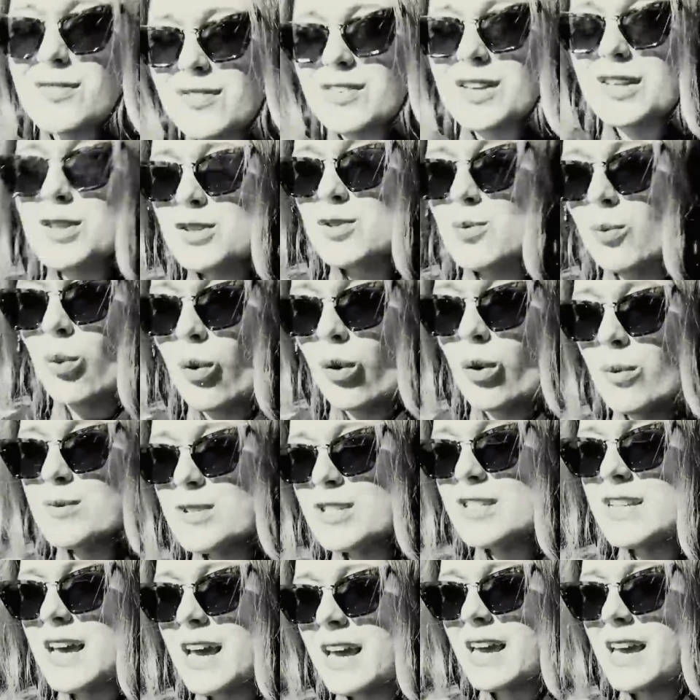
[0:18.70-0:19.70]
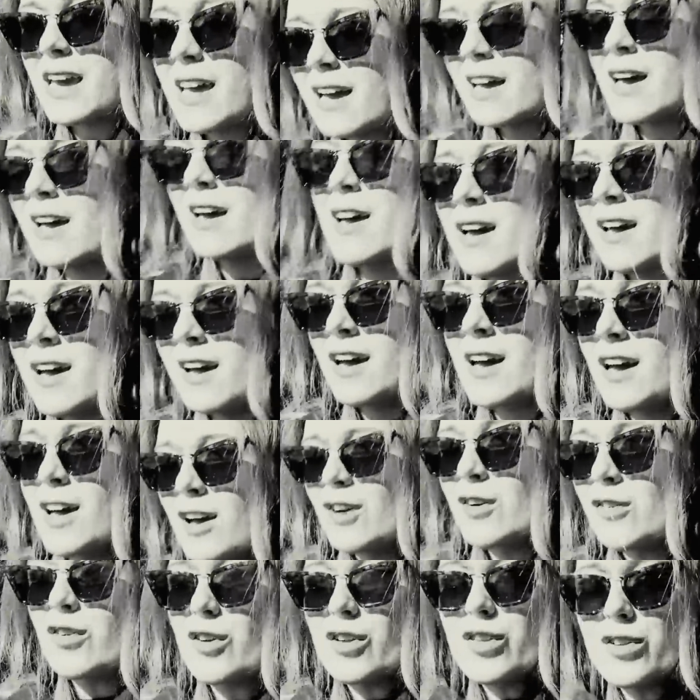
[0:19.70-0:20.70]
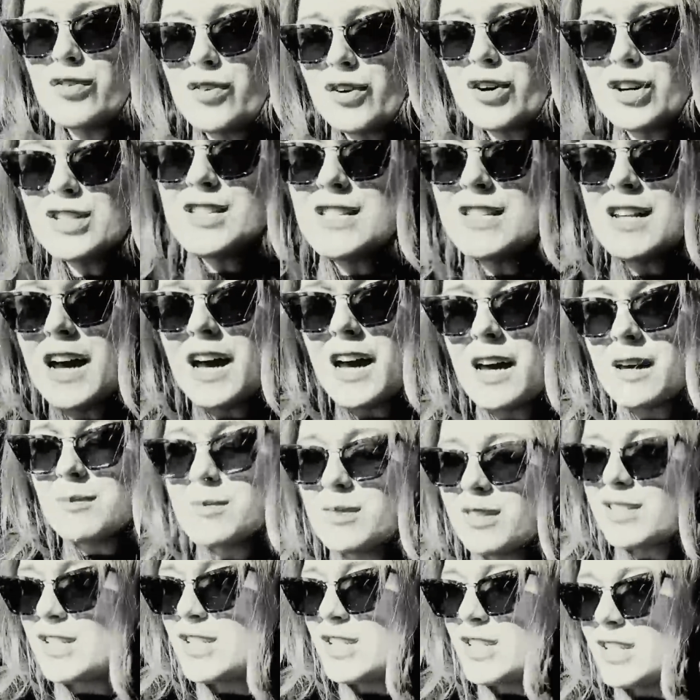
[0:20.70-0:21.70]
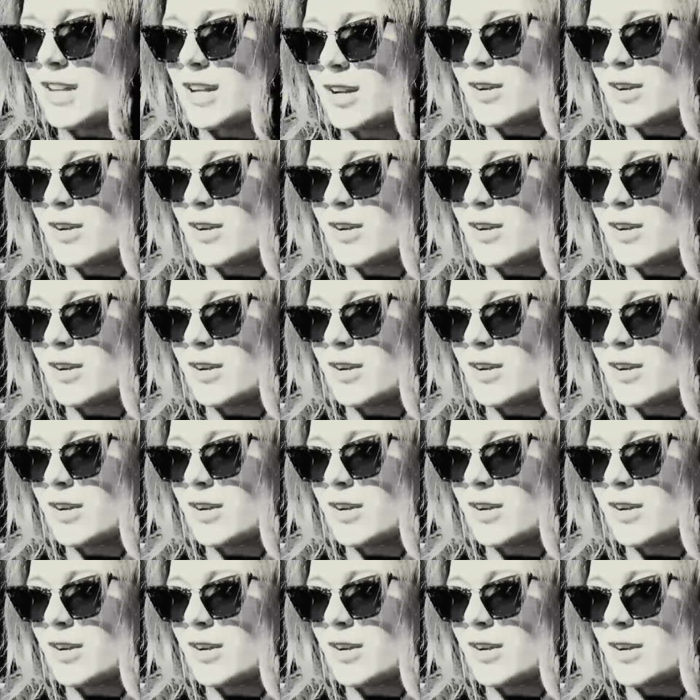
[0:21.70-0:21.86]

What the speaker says: feels warm today for the first time this